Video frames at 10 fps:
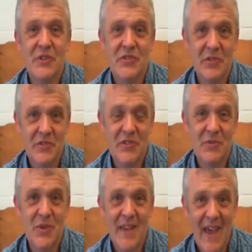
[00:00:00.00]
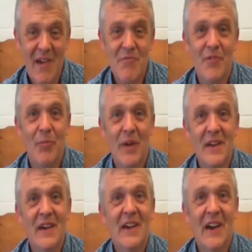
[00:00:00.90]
The results that we get from it